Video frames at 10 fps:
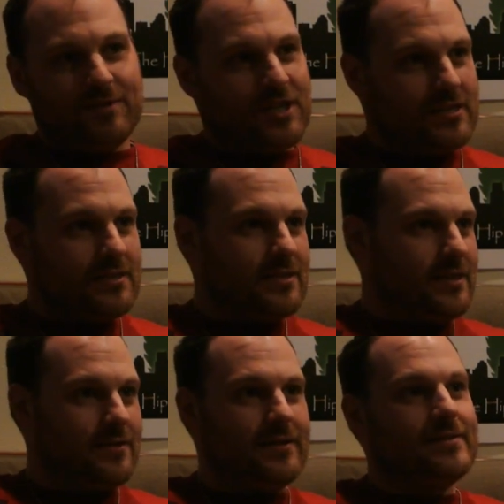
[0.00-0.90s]
name's Justin
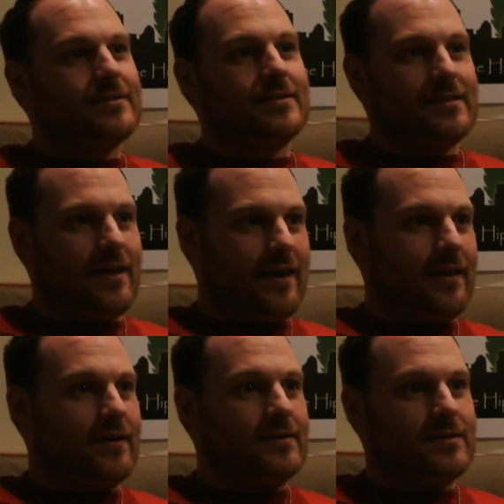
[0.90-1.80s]
Siglitz,
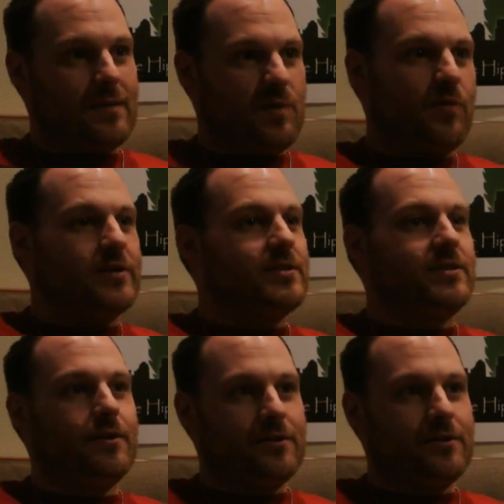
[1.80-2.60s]
and I'm the president